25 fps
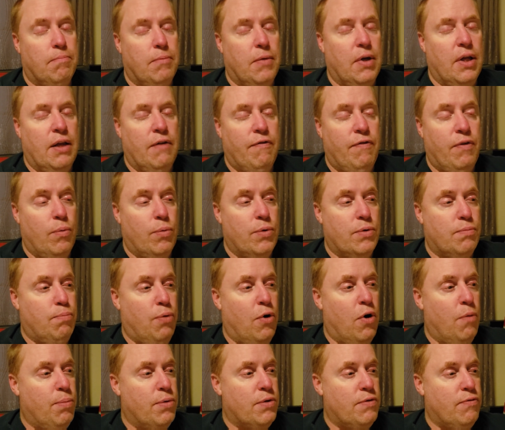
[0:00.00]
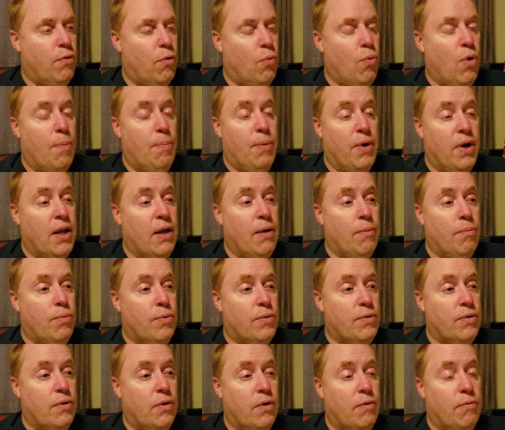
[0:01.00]
if it was purposeful for what, but it,
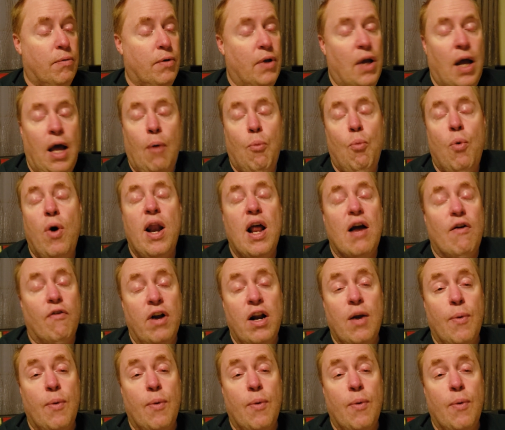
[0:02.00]
uh, whatever.